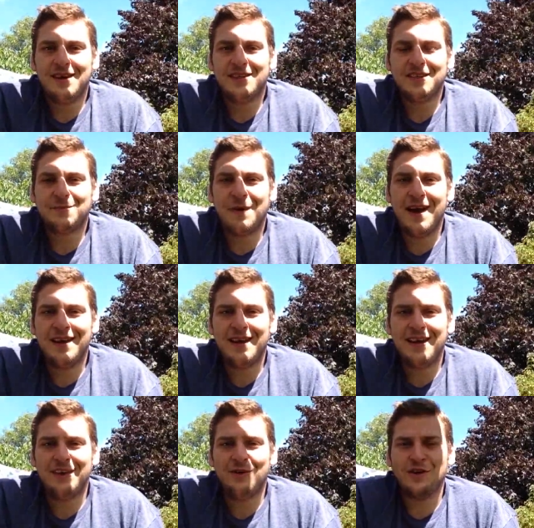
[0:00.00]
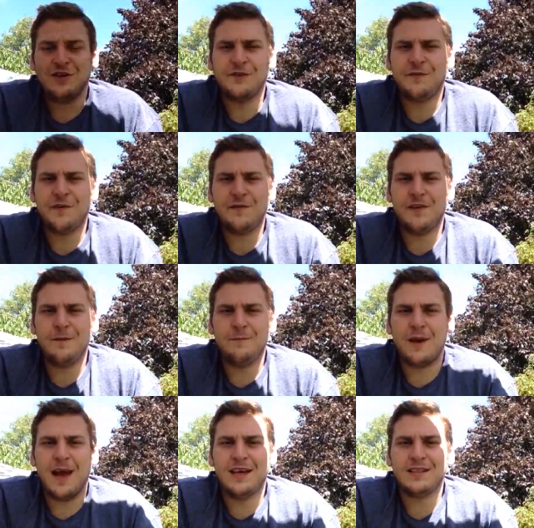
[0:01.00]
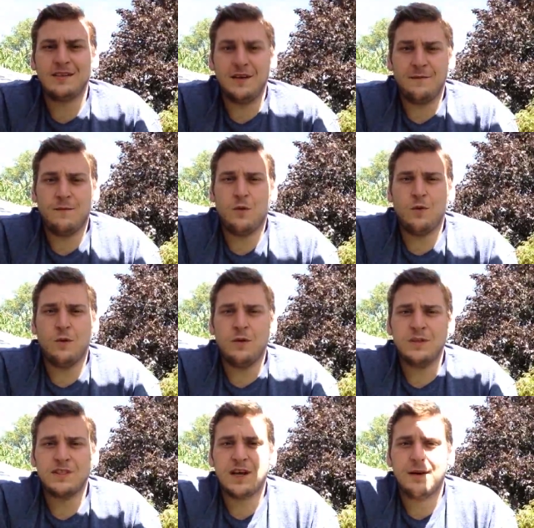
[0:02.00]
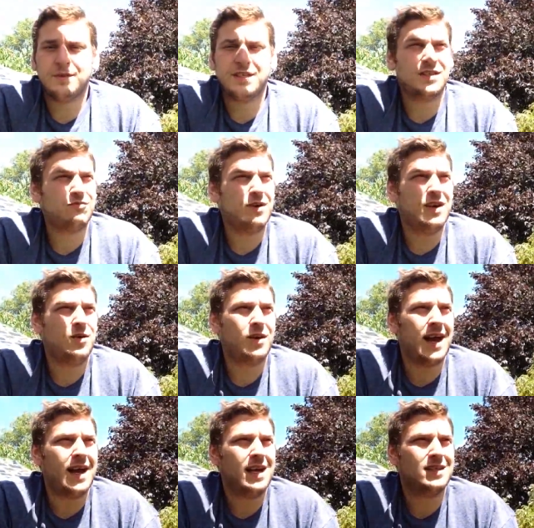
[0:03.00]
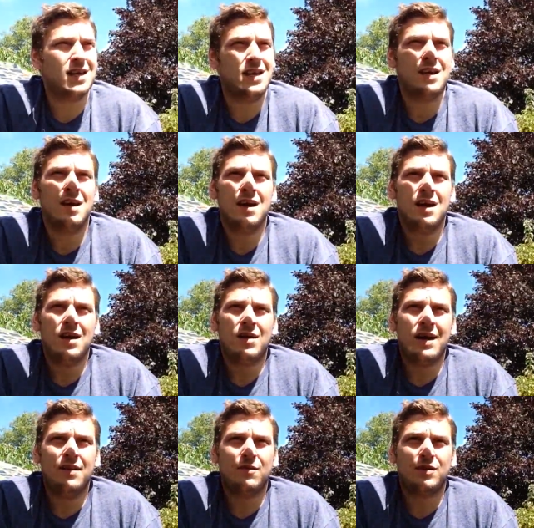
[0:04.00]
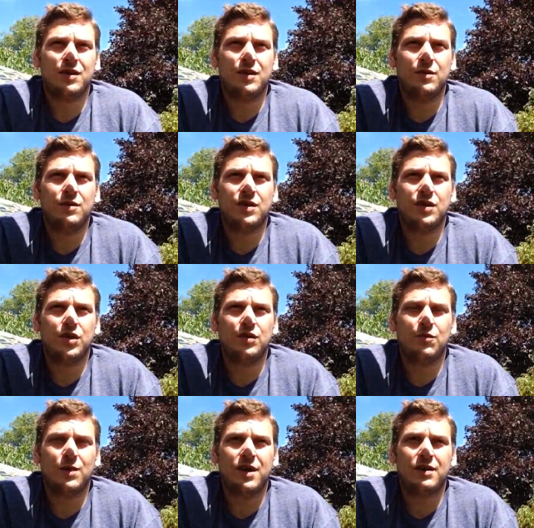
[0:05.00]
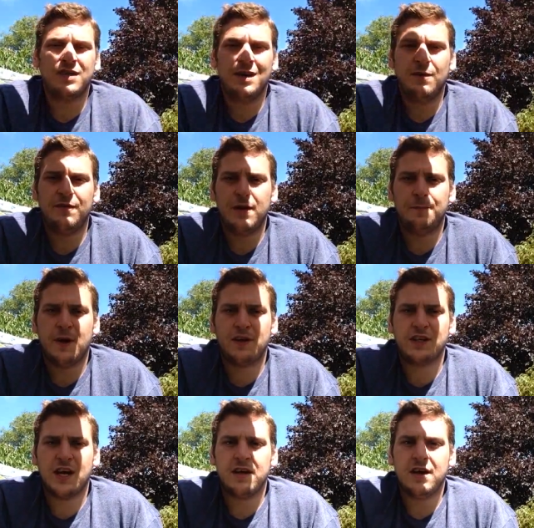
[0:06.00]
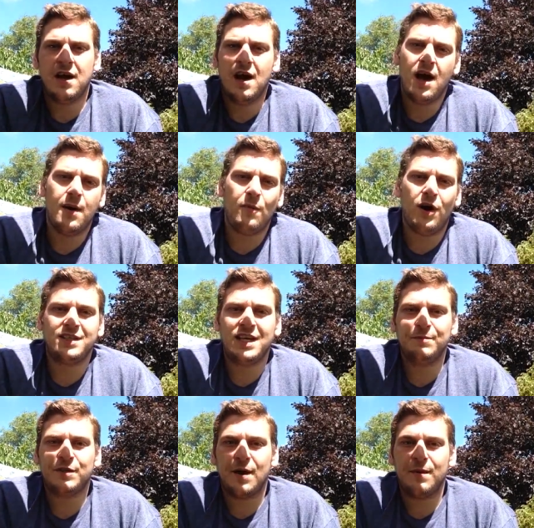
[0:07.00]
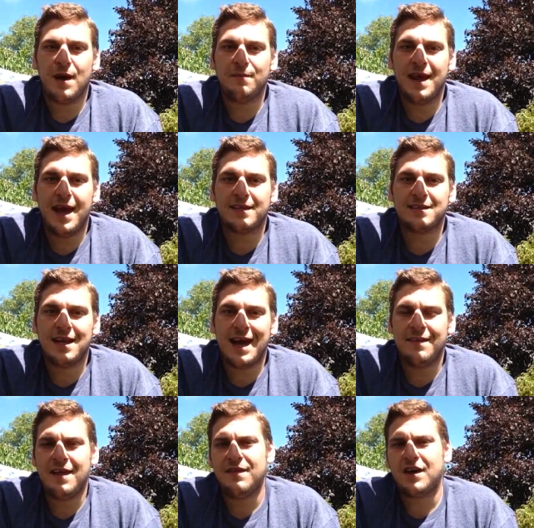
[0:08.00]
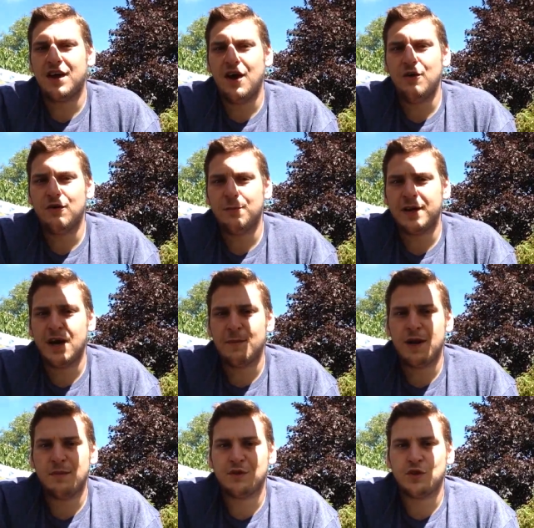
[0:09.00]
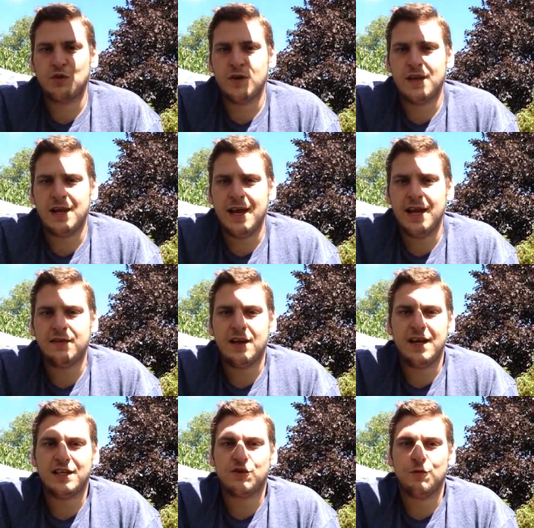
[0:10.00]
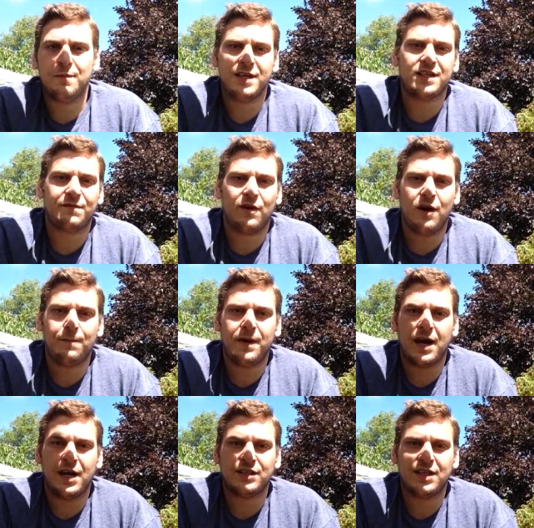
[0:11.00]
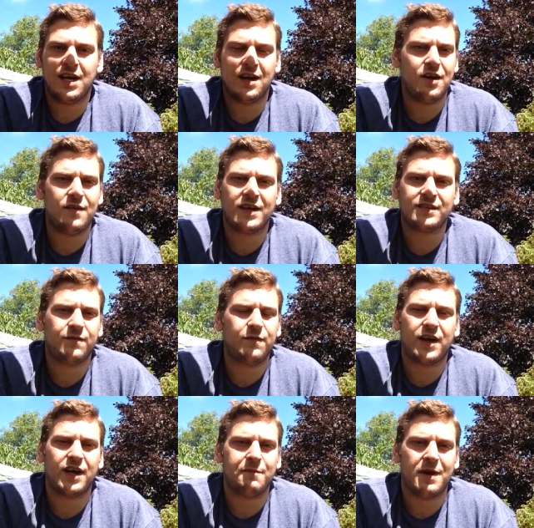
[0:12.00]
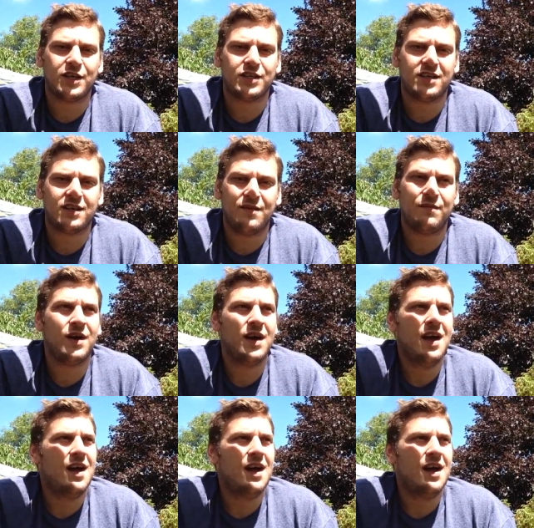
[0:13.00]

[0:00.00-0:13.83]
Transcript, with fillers: to spend, and you've got to choose fifteen players, four subs. It's really not that easy in, to do to choose a really good team within the budget. Uh, my team's coming up next, and then the code will be coming up to join the league. The league's called Mister Flying Pig H D, I know that's freaking imaginative